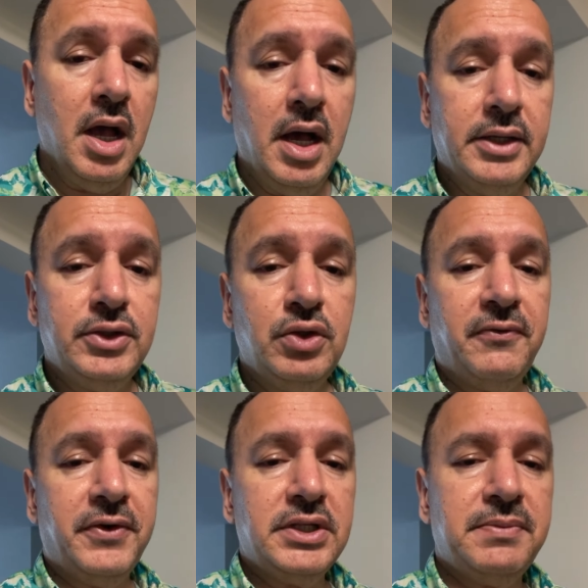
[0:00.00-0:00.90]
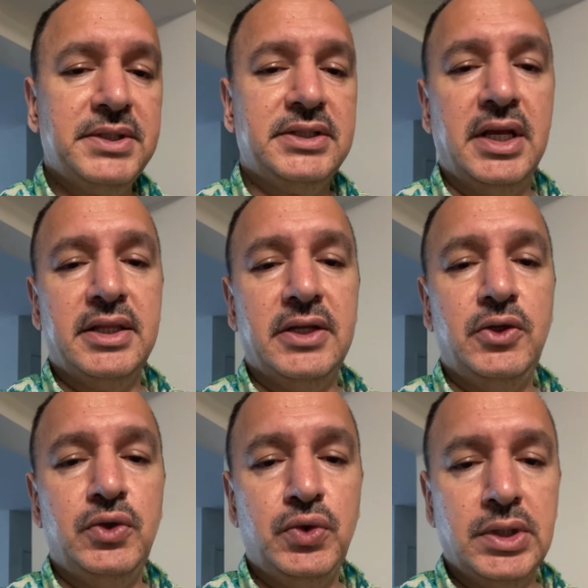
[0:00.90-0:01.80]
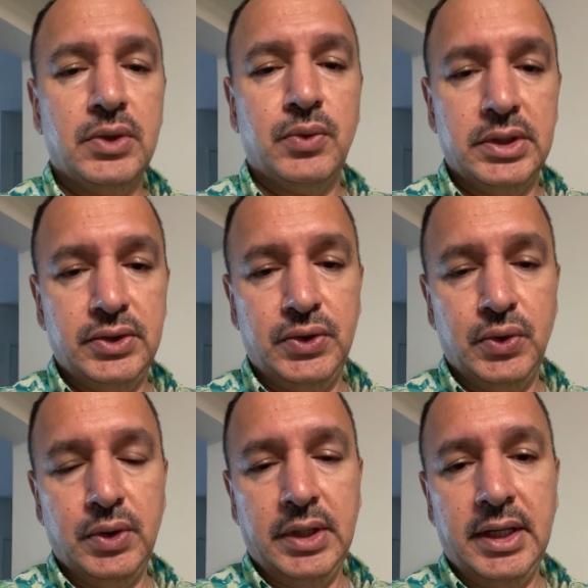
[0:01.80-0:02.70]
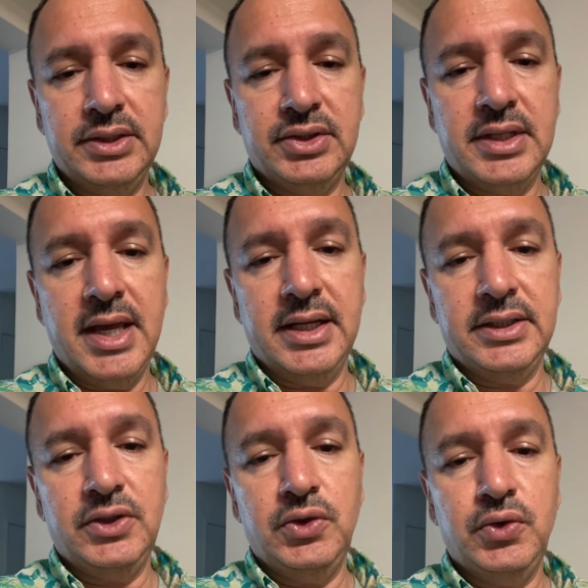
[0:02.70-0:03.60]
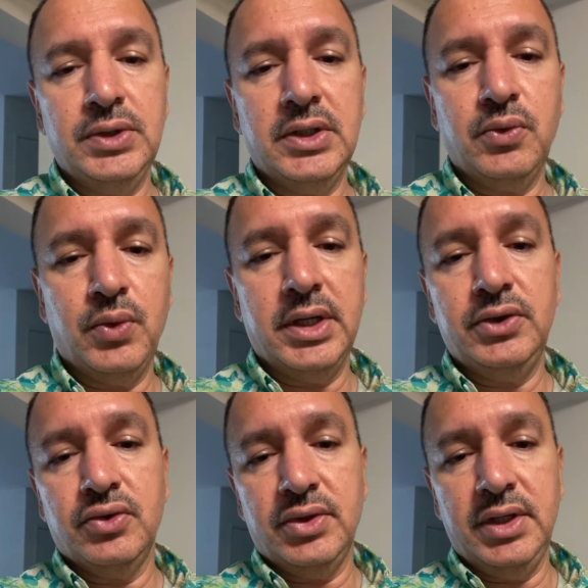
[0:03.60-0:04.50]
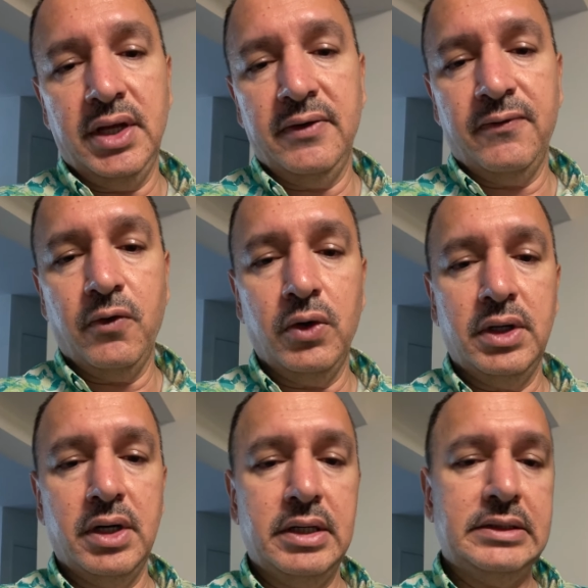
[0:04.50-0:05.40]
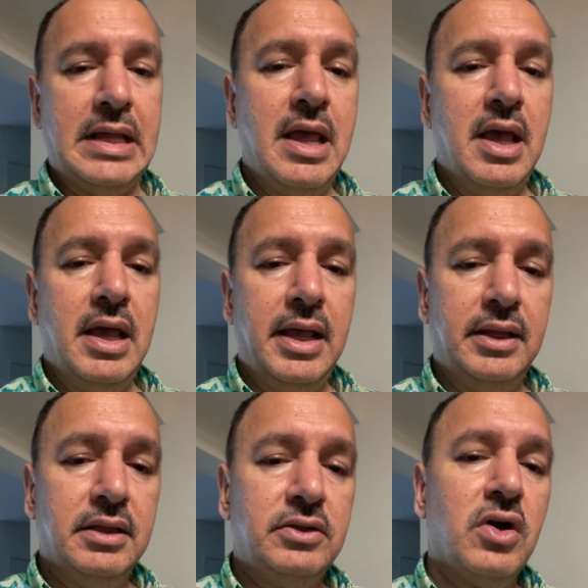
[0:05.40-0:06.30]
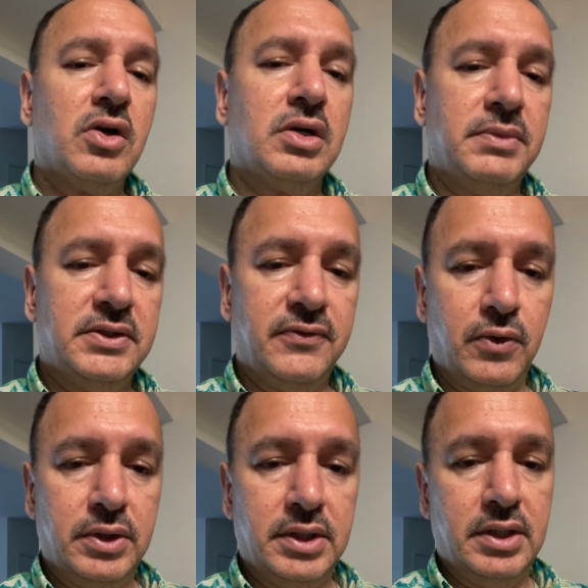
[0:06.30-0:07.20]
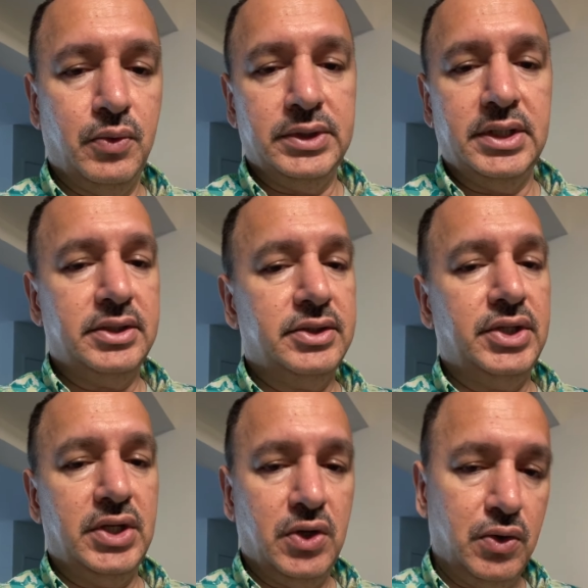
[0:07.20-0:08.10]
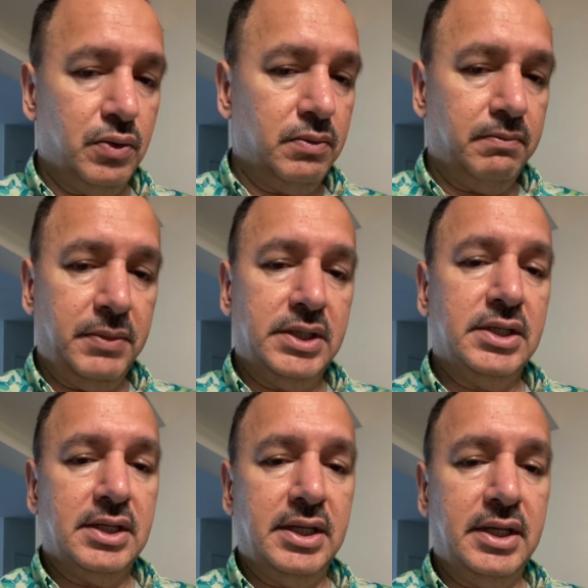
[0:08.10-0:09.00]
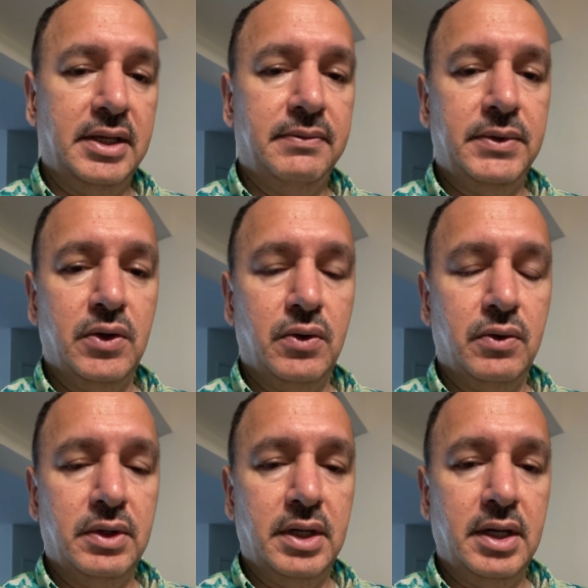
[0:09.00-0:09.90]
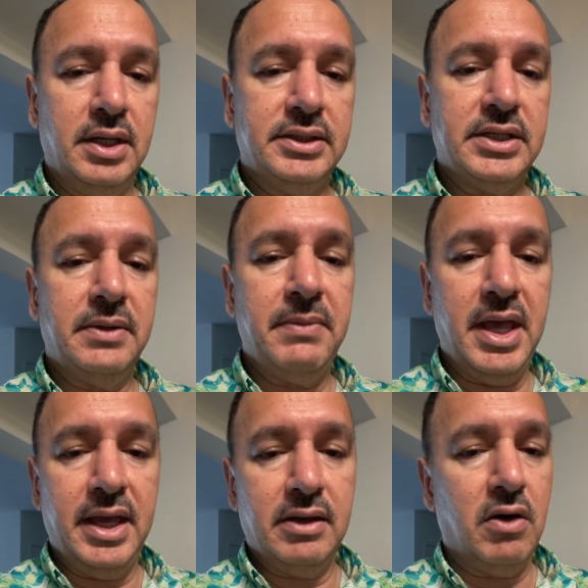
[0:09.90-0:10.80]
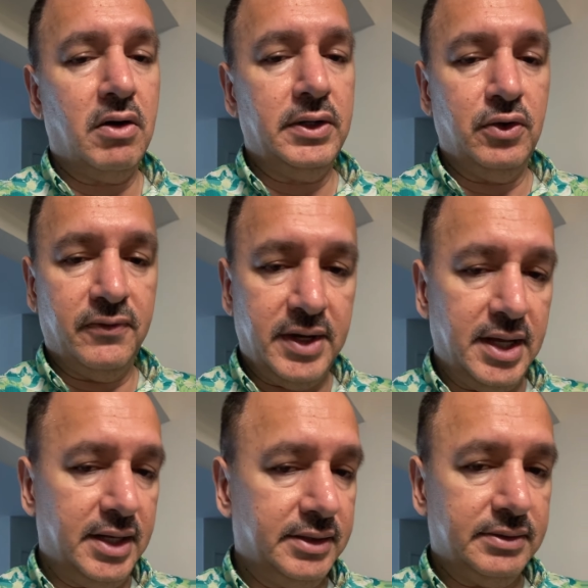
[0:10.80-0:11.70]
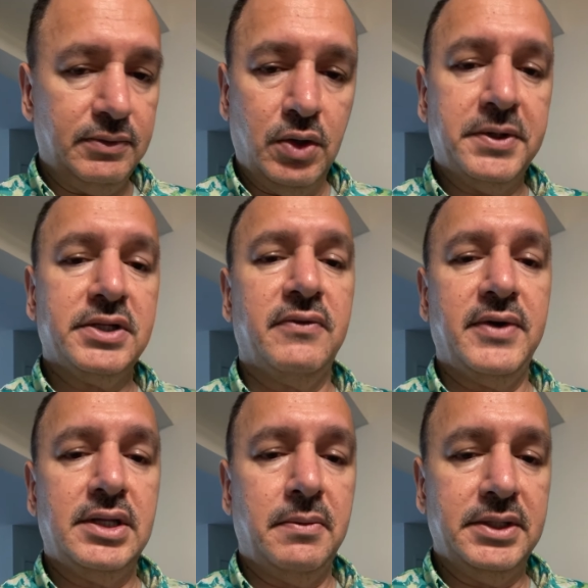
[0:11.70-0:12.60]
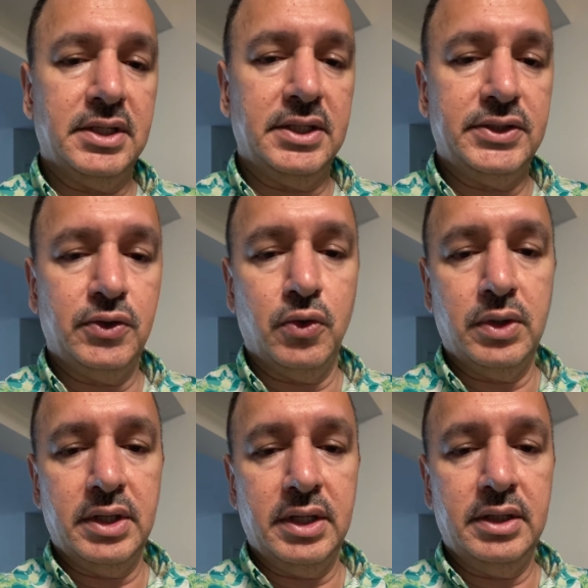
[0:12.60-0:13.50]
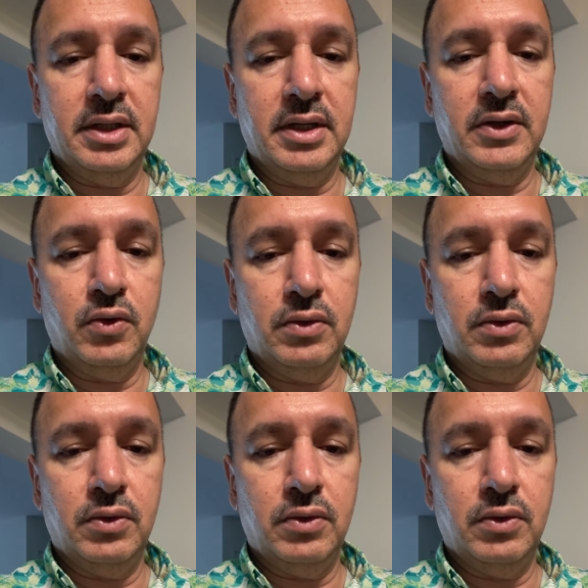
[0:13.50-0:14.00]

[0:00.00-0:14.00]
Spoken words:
So the first mistake that you do not want to do is that you do not want to create folders in the documents folder, which is basically inside Mac, all your files, your personal files are basically stored in the